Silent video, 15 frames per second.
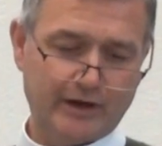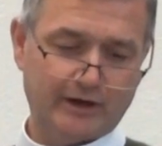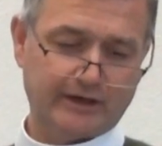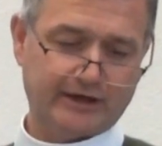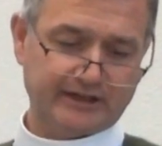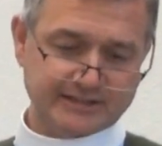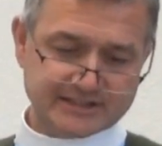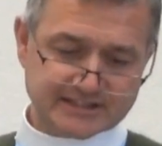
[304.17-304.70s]
we
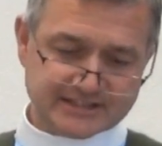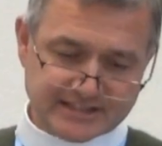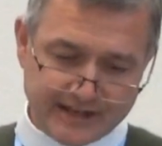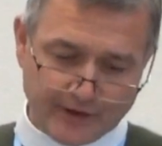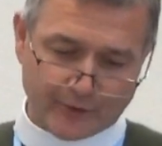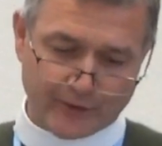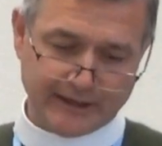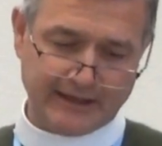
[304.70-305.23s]
are
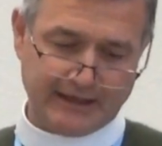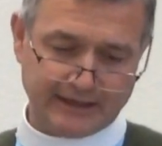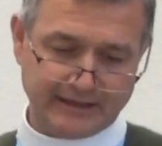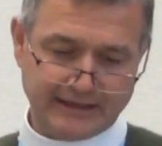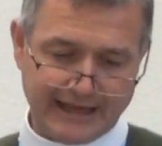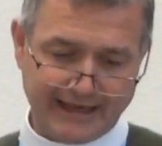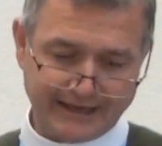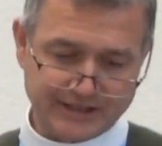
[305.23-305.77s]
considering
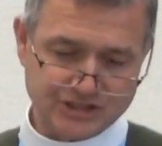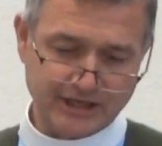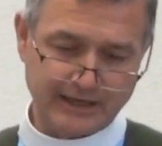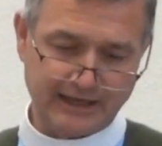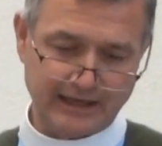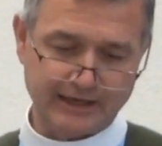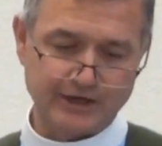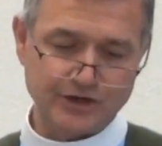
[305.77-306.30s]

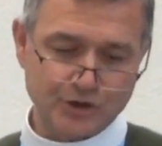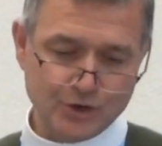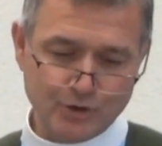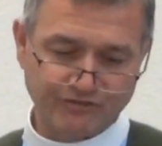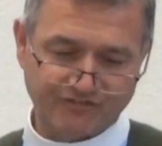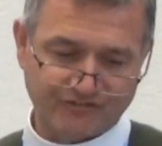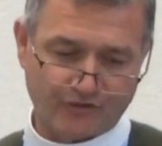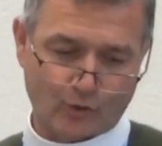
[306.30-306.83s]
engaging in a
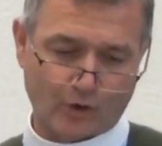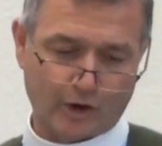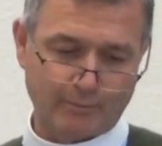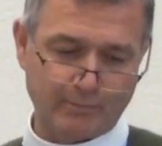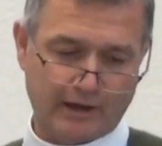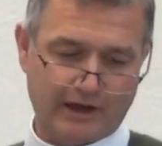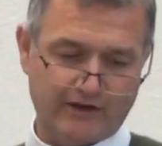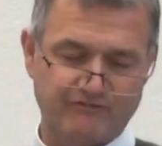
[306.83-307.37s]
new
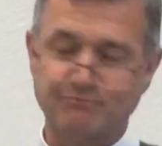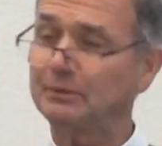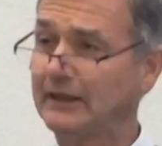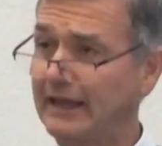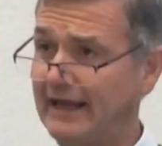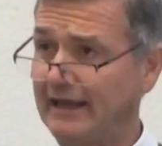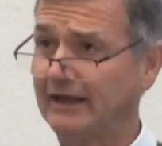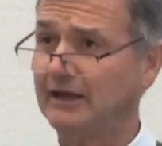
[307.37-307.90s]
form of
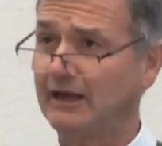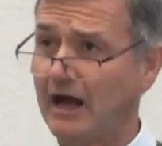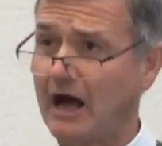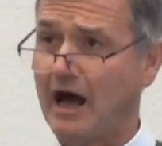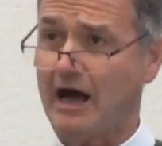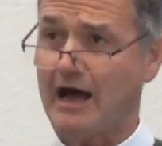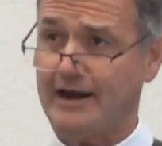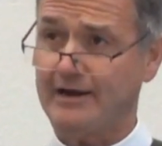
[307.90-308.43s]
playing
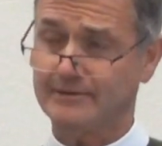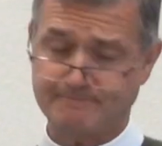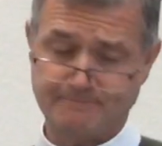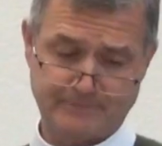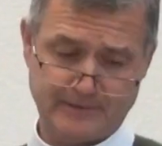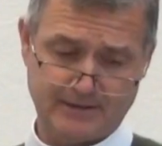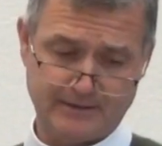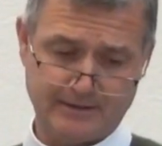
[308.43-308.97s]
God
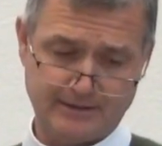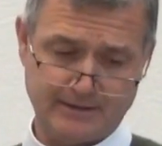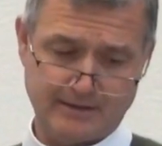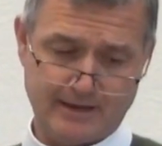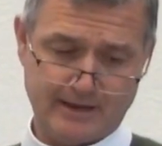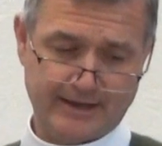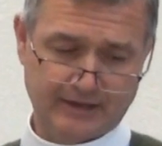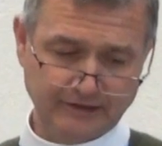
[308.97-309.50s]

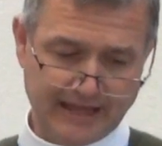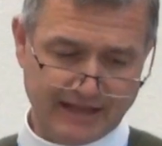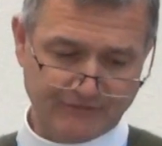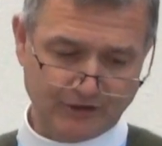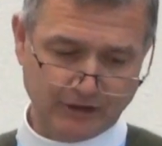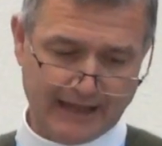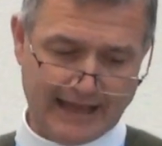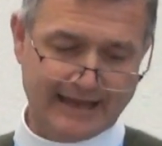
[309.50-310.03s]
on a
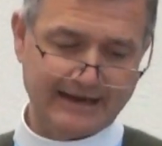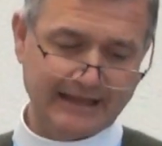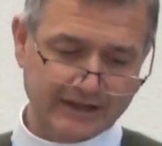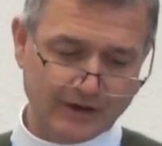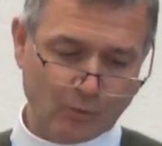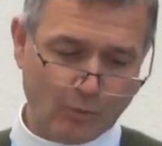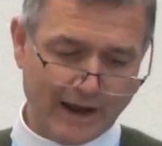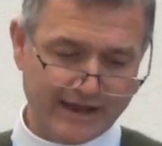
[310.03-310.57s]
level and in
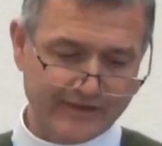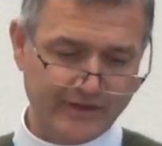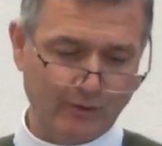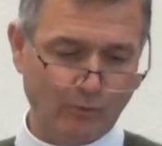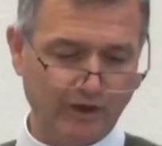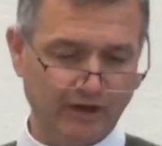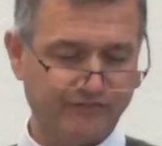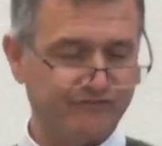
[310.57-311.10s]
a way
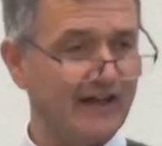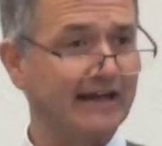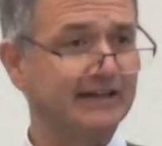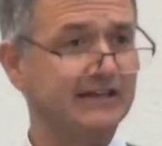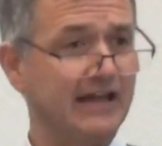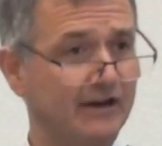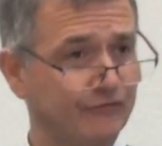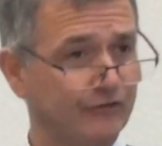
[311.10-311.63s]
that will
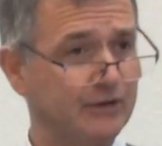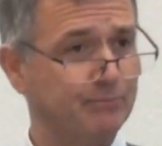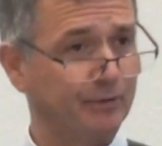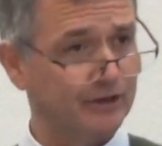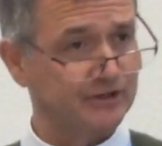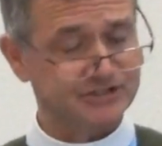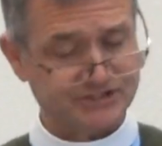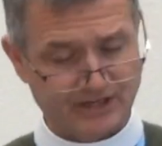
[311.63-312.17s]
affect every
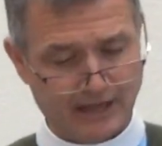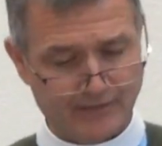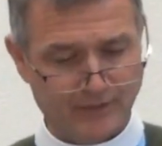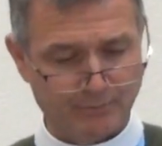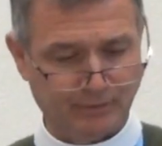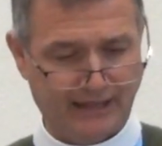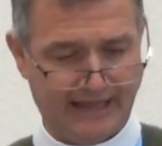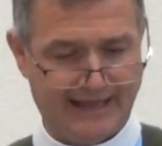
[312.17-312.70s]
person on
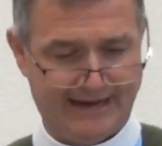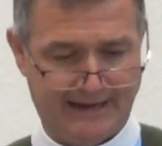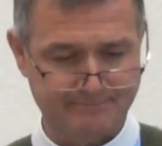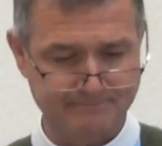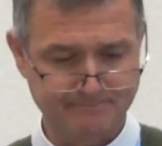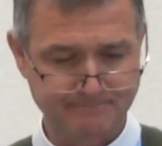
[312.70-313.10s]
the planet.